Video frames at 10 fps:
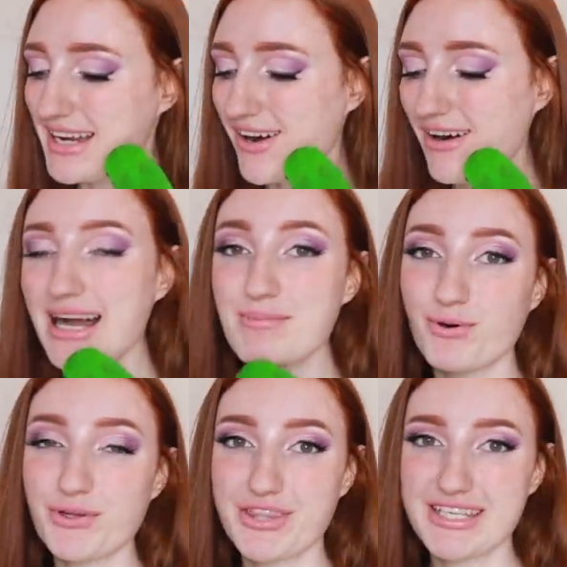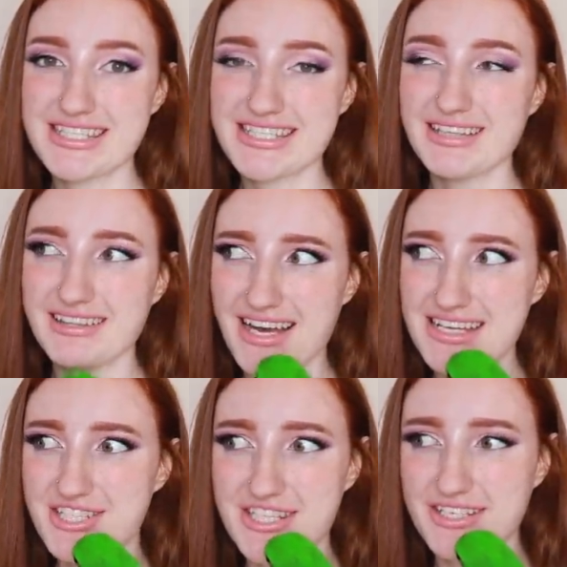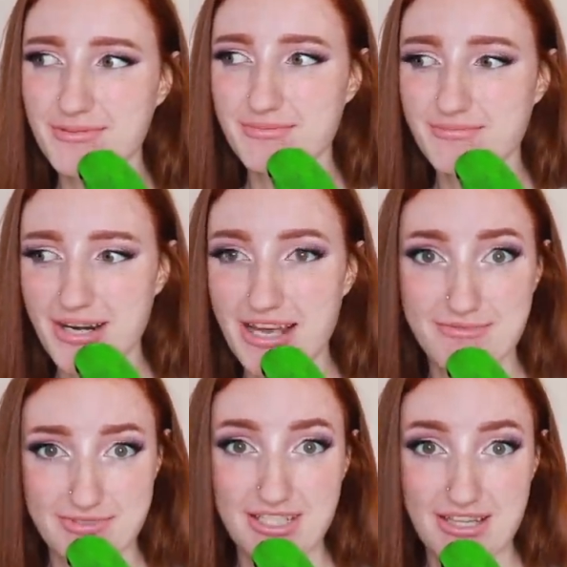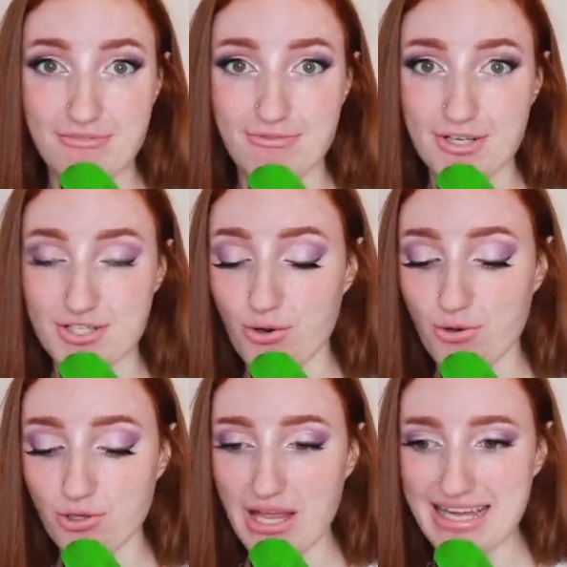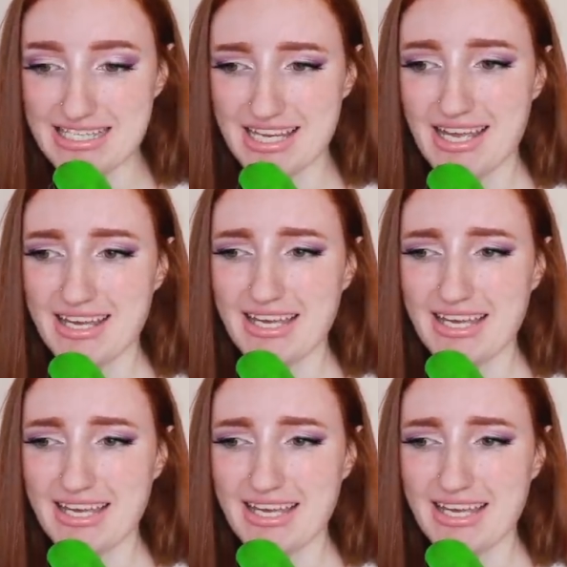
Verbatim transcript: Now, I bought this last year when I did that first haul and